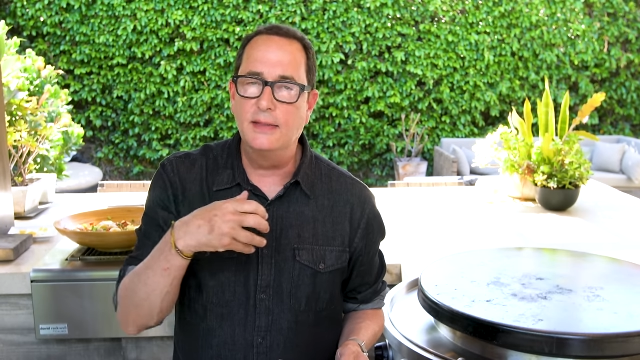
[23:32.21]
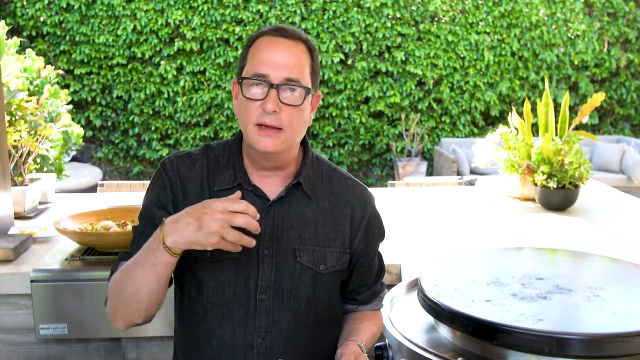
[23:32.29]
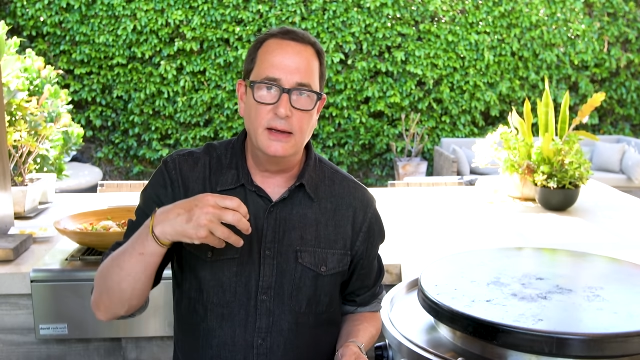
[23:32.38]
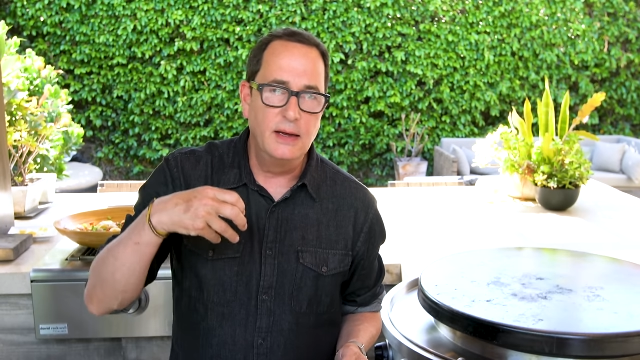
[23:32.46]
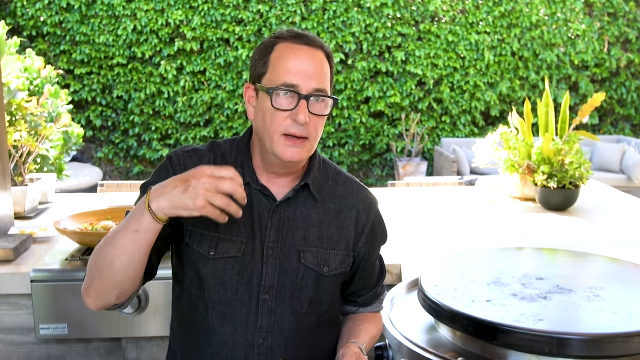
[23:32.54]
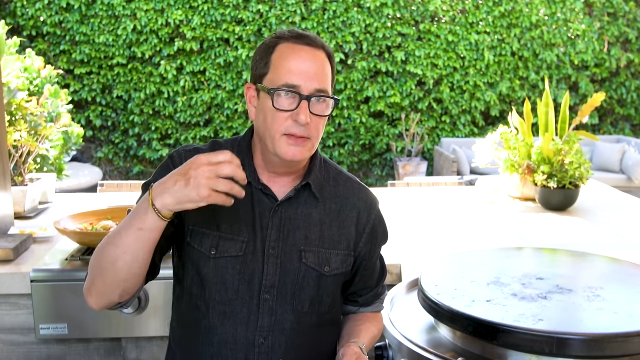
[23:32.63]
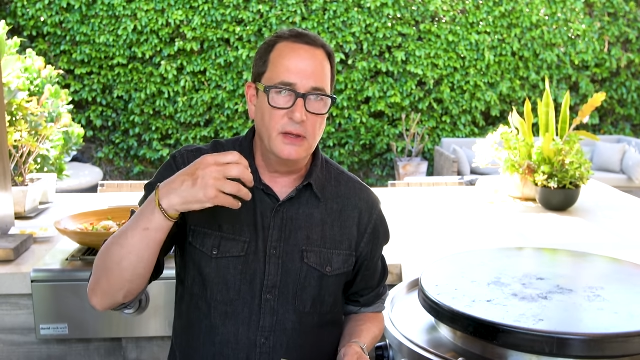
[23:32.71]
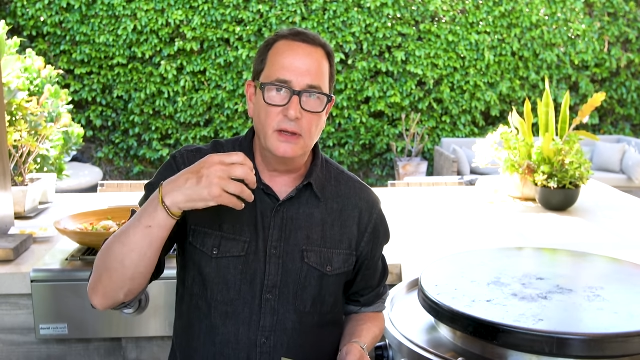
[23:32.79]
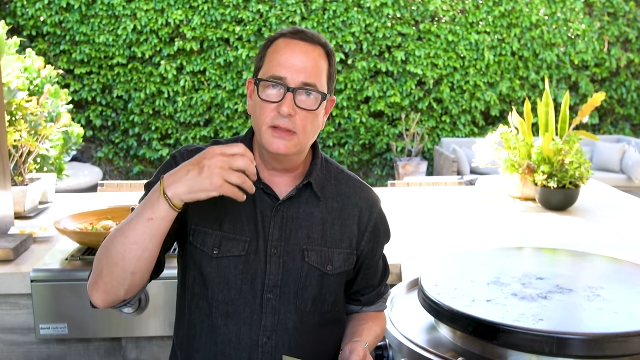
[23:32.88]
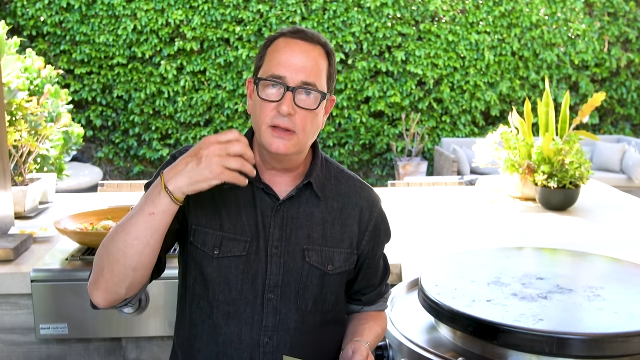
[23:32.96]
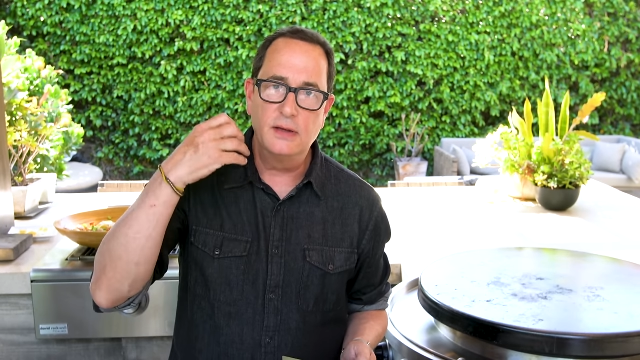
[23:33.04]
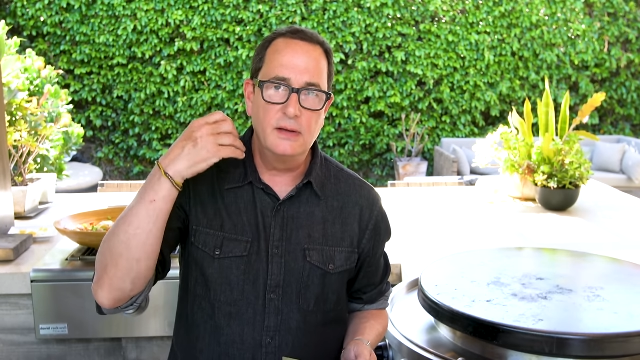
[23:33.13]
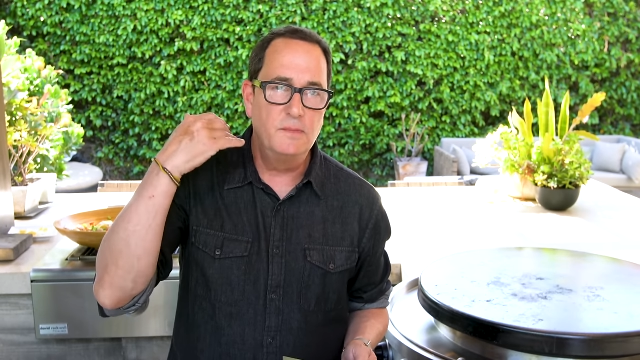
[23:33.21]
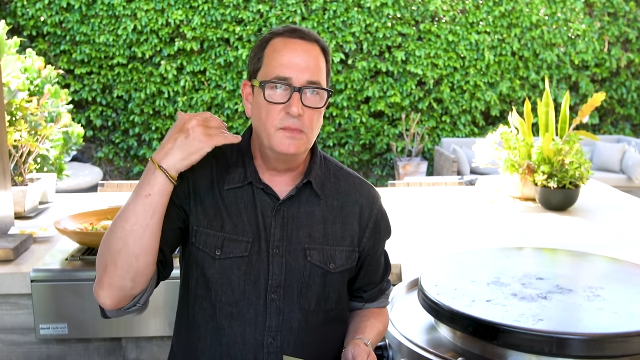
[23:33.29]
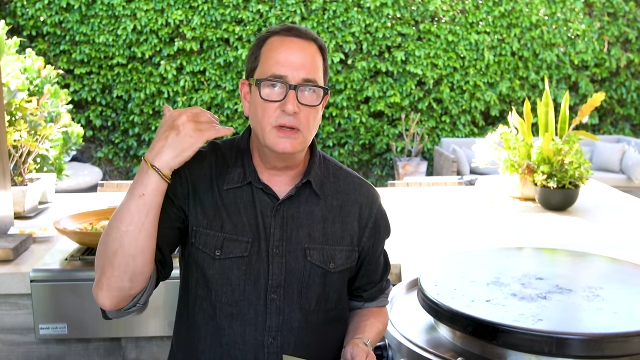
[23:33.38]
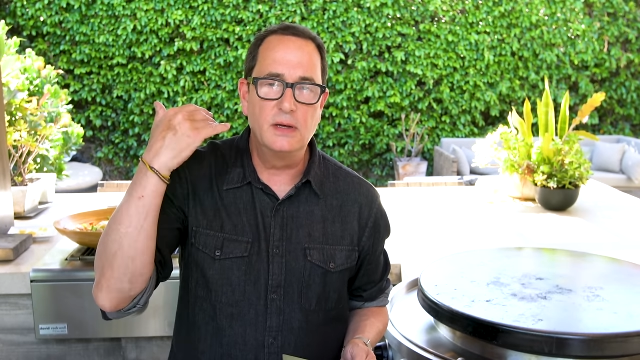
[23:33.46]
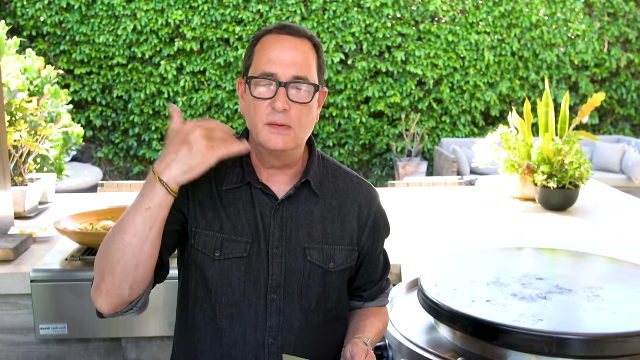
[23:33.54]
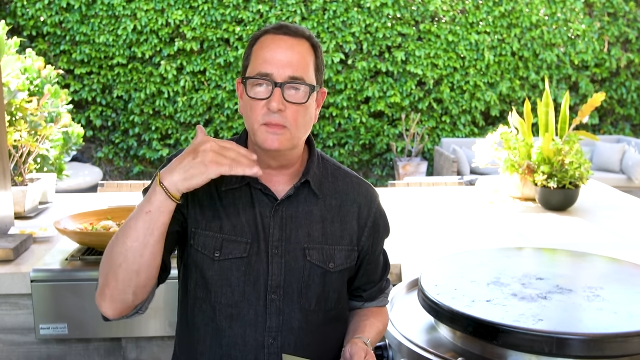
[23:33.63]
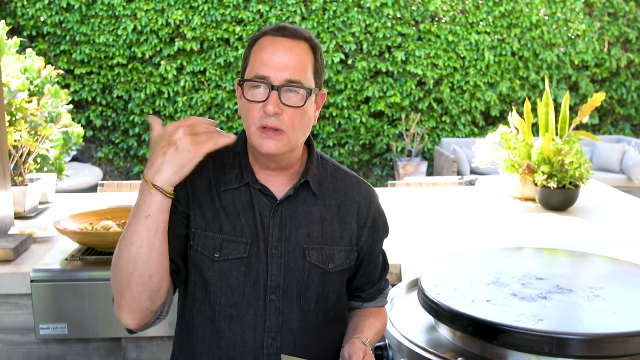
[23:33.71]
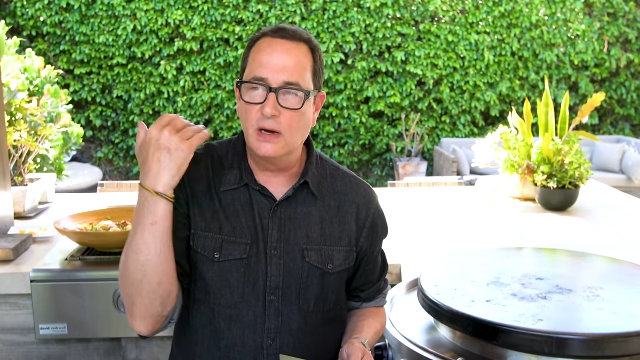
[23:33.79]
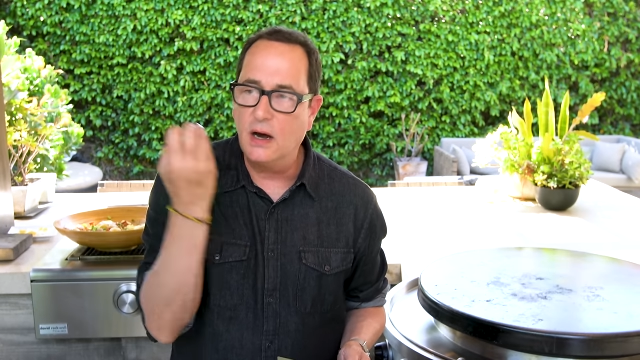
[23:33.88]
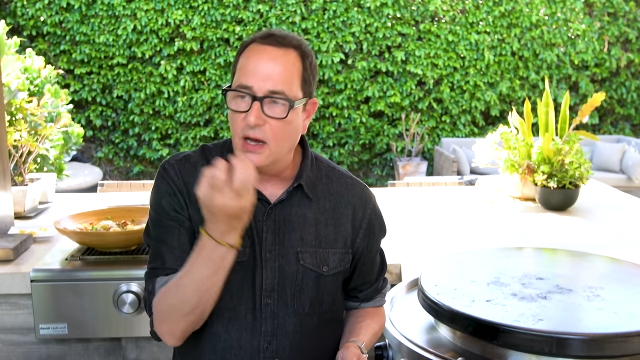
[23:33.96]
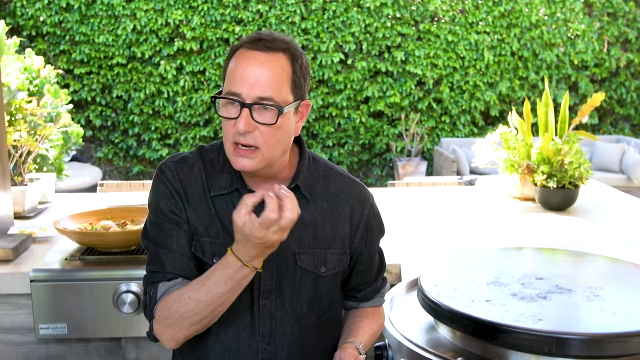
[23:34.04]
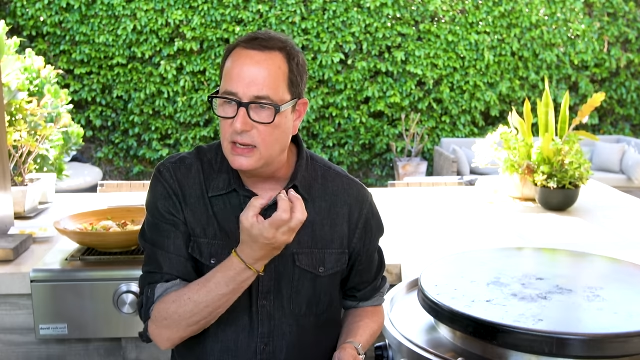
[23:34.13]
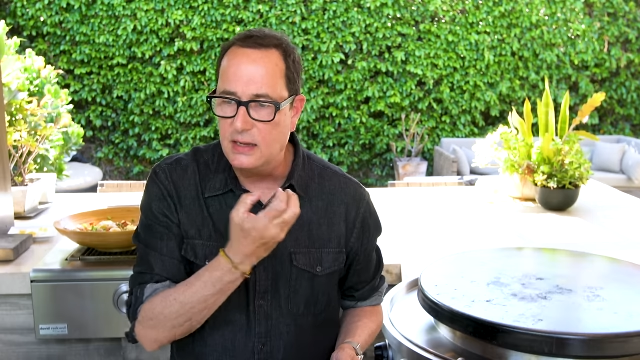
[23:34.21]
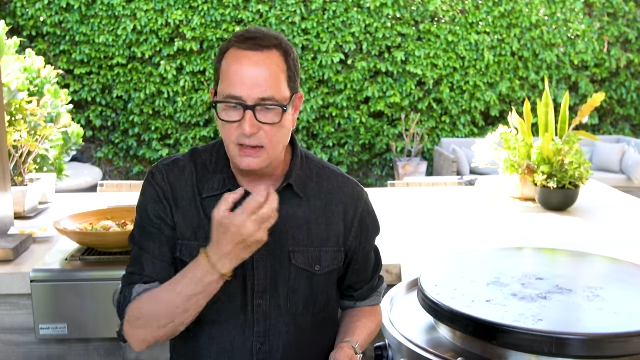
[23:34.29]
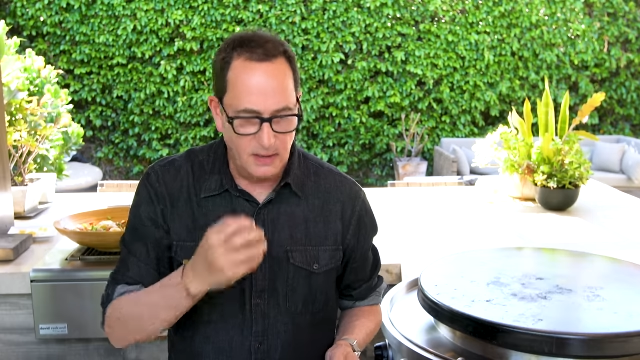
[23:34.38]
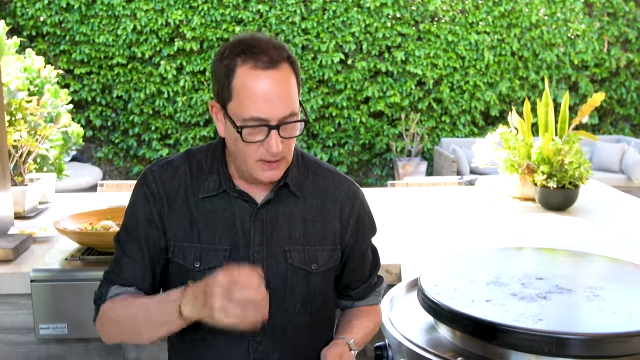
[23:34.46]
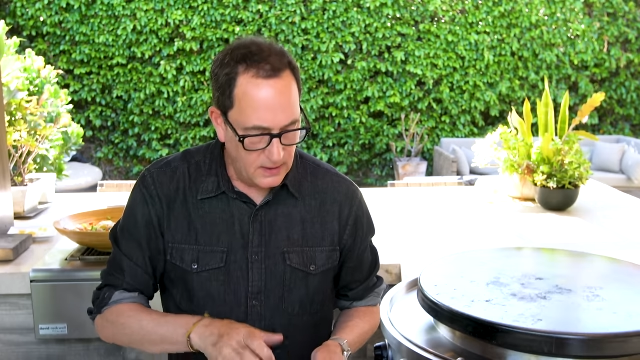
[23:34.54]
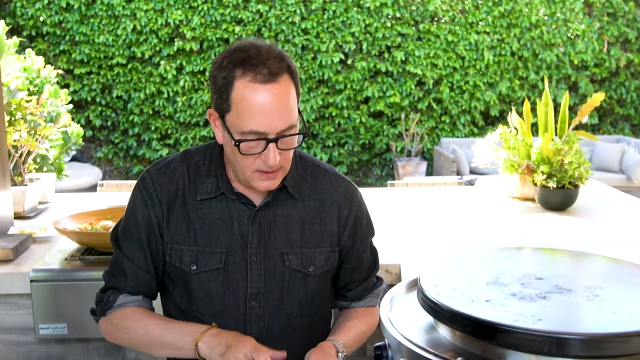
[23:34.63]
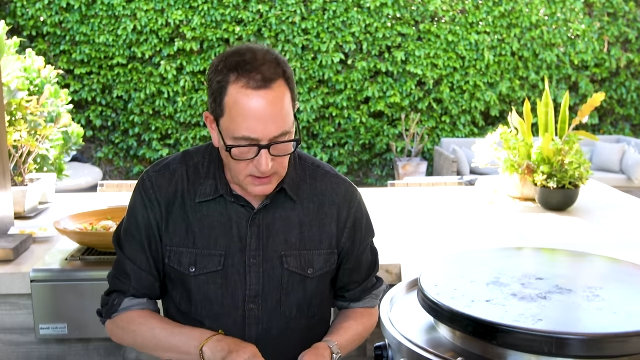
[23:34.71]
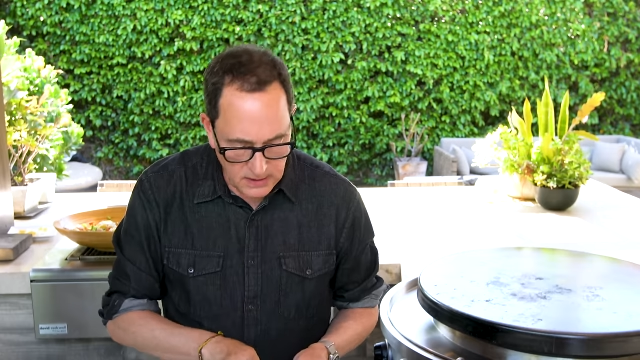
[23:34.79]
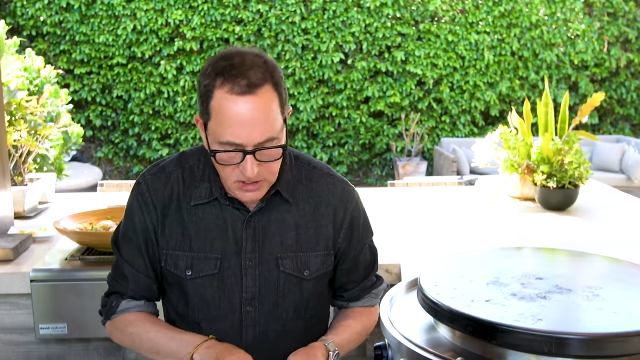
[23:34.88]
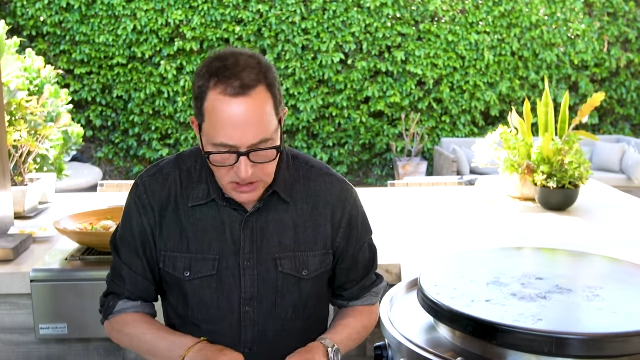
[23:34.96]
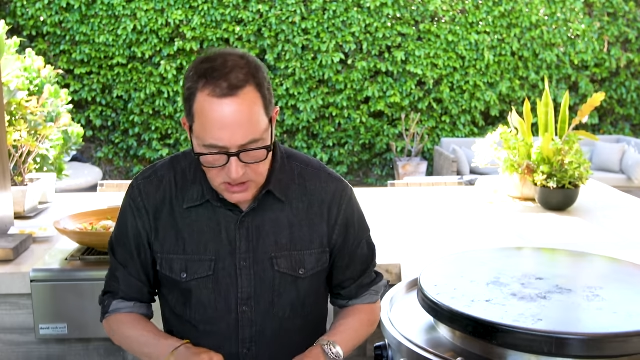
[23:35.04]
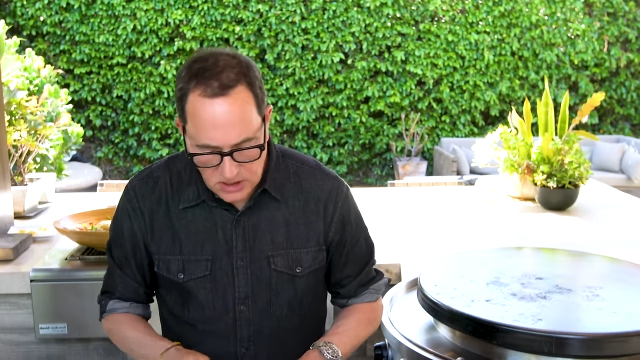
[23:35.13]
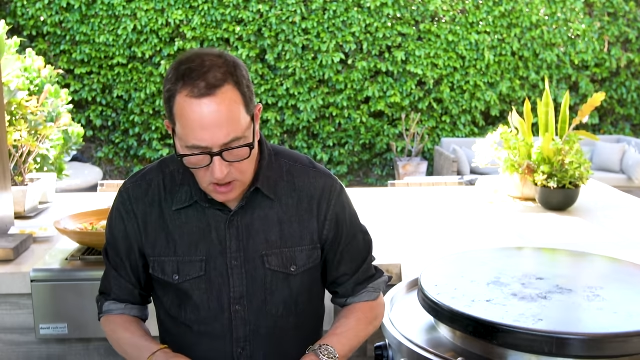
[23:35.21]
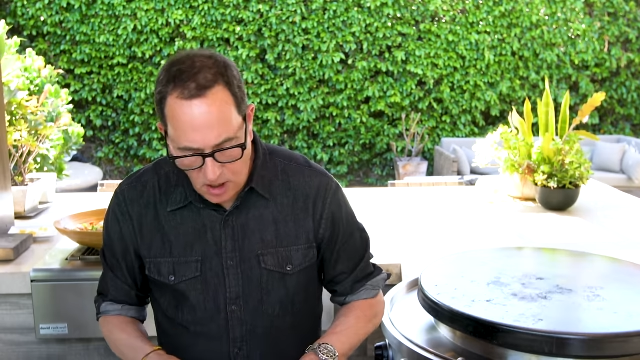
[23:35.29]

the the the the, the honey, just